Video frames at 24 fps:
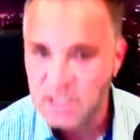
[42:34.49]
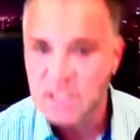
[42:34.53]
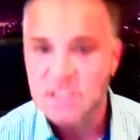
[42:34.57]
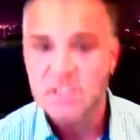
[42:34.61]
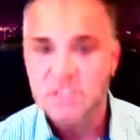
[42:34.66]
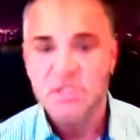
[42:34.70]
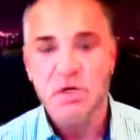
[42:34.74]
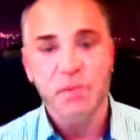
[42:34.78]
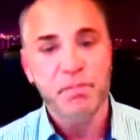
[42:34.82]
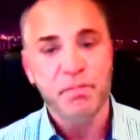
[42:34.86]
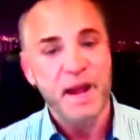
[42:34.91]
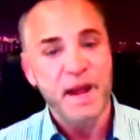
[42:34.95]

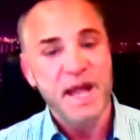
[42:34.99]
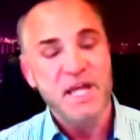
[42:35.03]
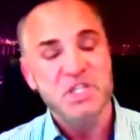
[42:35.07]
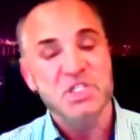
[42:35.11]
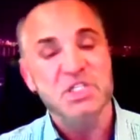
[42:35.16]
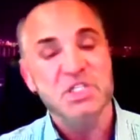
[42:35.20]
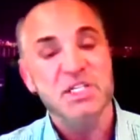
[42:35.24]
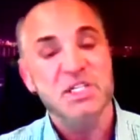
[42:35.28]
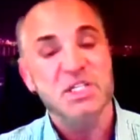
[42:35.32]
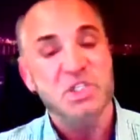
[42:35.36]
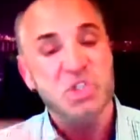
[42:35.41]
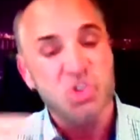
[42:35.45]
So
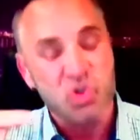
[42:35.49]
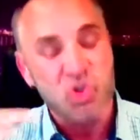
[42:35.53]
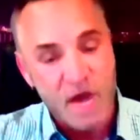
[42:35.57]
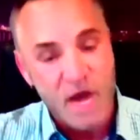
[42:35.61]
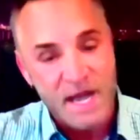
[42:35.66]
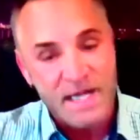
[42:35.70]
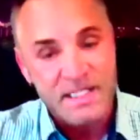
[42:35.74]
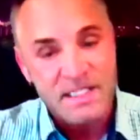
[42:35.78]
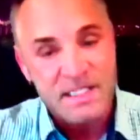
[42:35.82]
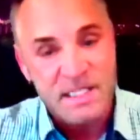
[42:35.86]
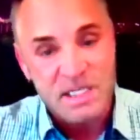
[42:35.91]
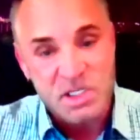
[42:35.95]
passion is
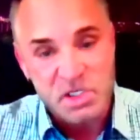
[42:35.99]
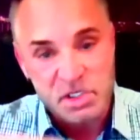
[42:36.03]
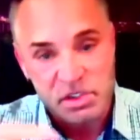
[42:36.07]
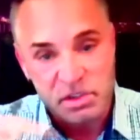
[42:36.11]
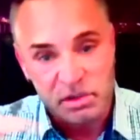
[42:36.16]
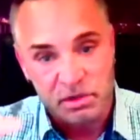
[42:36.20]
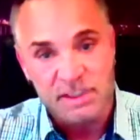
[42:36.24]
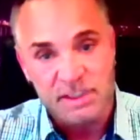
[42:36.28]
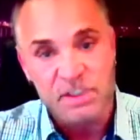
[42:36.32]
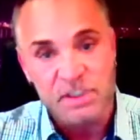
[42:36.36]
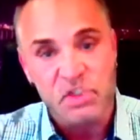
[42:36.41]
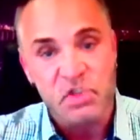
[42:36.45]

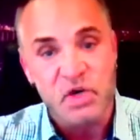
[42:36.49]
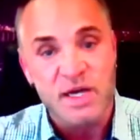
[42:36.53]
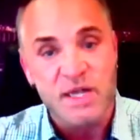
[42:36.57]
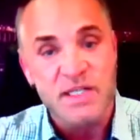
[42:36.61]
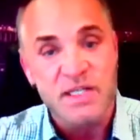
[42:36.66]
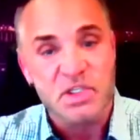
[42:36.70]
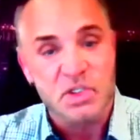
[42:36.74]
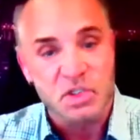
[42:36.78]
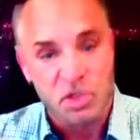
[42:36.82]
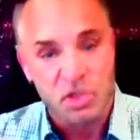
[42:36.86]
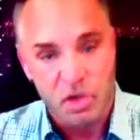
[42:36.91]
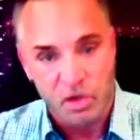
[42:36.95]
transitional, it's
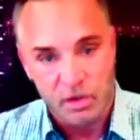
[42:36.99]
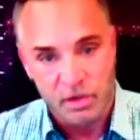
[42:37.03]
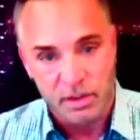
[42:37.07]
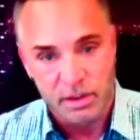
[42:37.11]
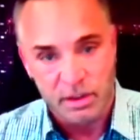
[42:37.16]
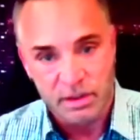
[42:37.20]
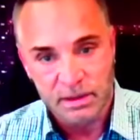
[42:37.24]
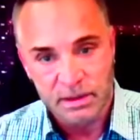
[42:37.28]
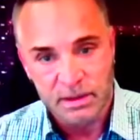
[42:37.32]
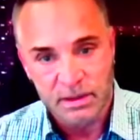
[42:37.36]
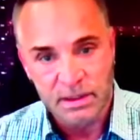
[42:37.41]
transitory.